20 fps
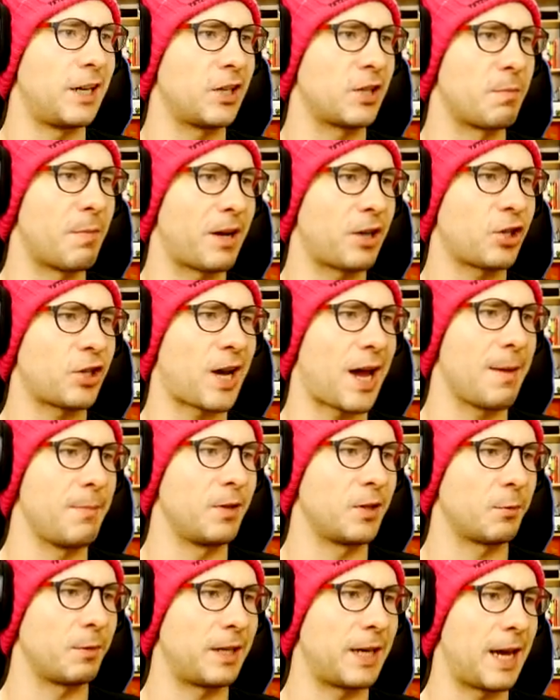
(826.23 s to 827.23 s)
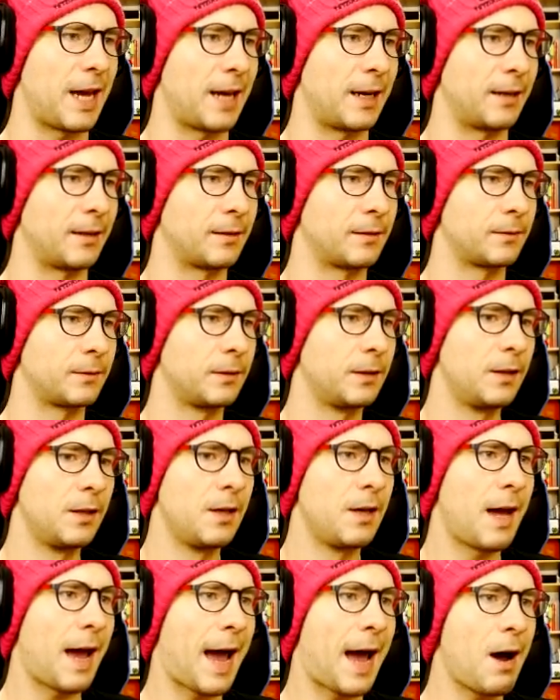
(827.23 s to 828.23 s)
get as much time as we can.
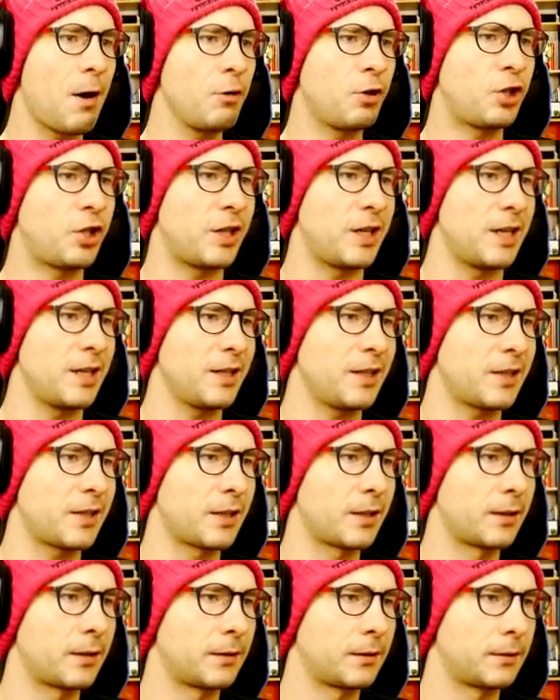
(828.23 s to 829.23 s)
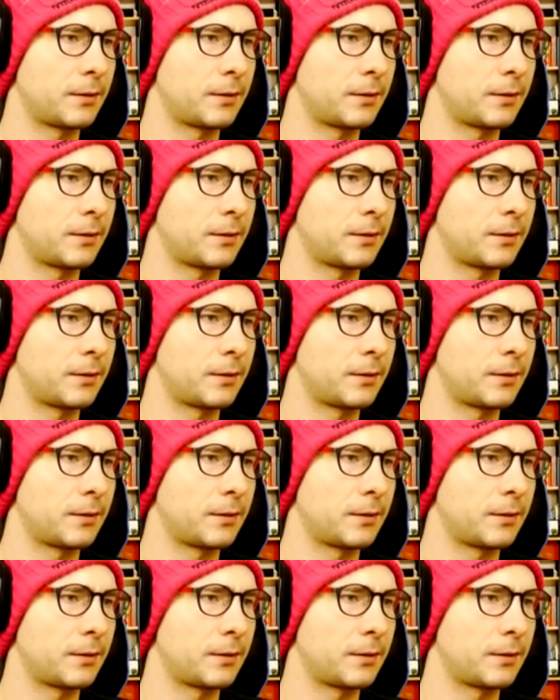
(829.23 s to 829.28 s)
Ouchies!